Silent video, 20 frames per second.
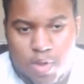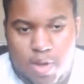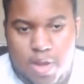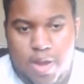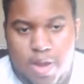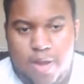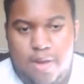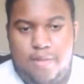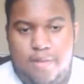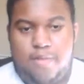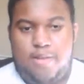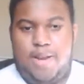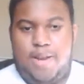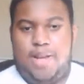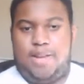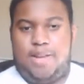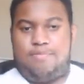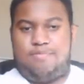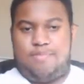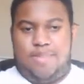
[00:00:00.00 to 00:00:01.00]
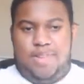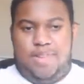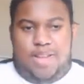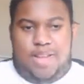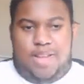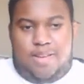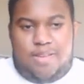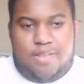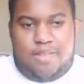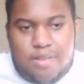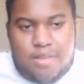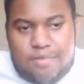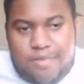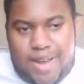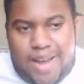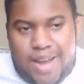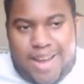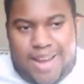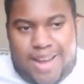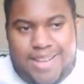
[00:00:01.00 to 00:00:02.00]
Alright, welcome
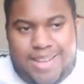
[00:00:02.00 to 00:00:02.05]
back.